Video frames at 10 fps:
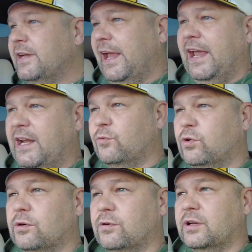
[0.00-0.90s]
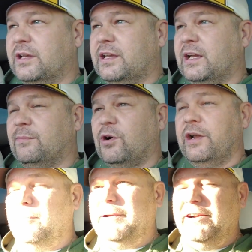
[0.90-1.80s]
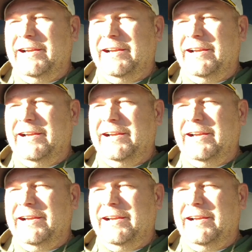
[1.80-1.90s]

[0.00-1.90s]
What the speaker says: and we'll come on up here,